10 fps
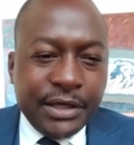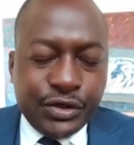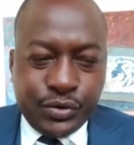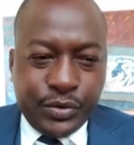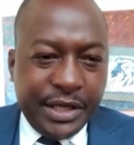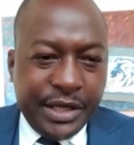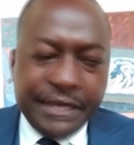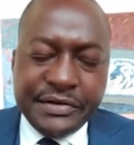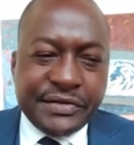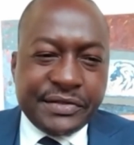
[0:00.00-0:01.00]
issue
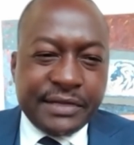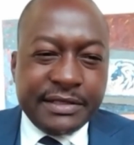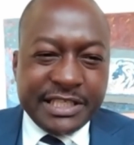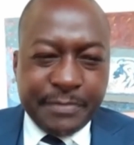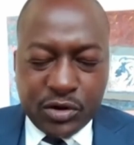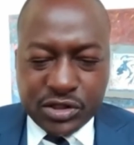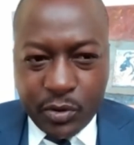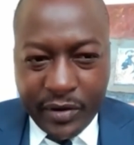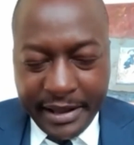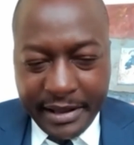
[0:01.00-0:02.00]
is
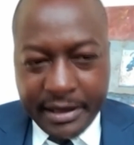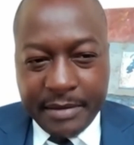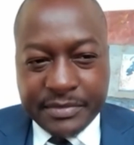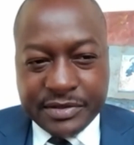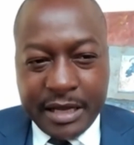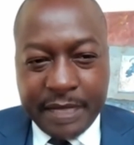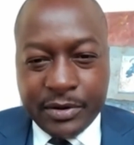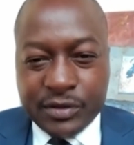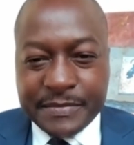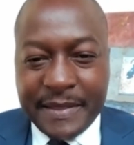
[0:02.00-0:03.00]
disposable incomes,
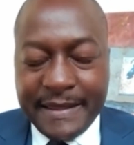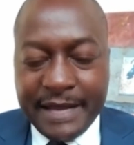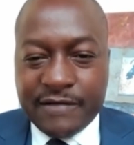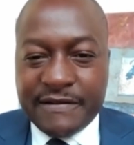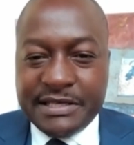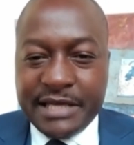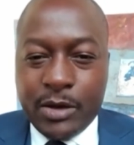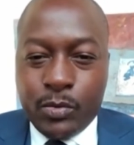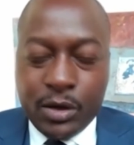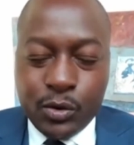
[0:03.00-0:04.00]
because by the end of the
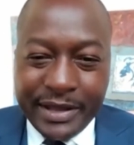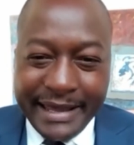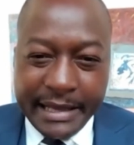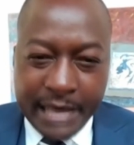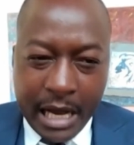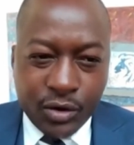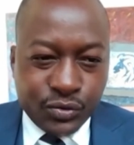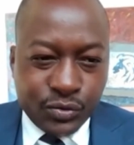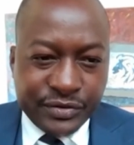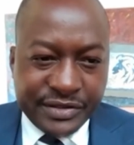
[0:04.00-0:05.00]
day, we're looking at
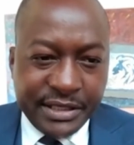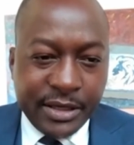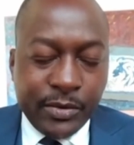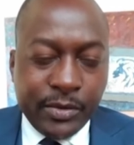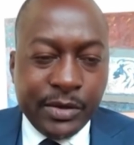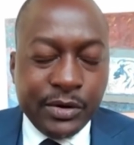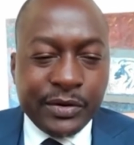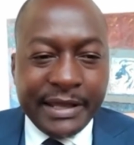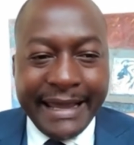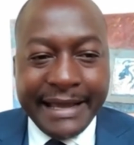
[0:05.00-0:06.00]
households here. We're
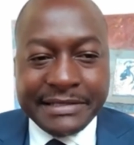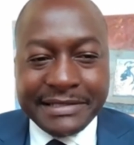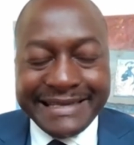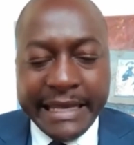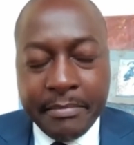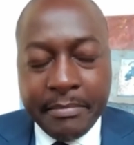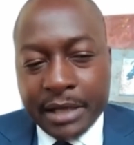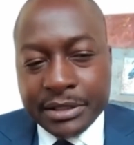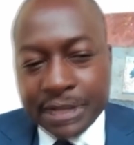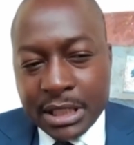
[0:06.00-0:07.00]
looking at the
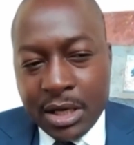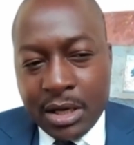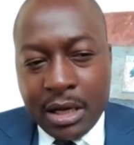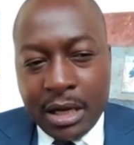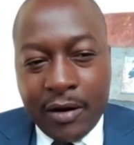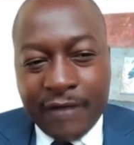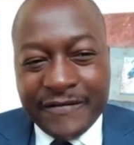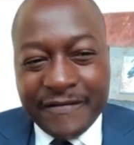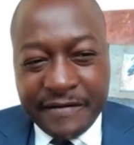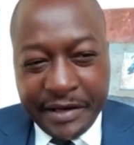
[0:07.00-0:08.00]
impact
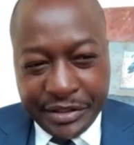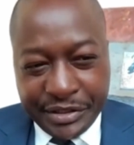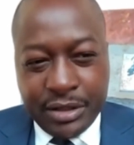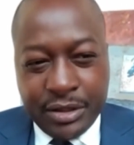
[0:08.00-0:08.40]
of inflation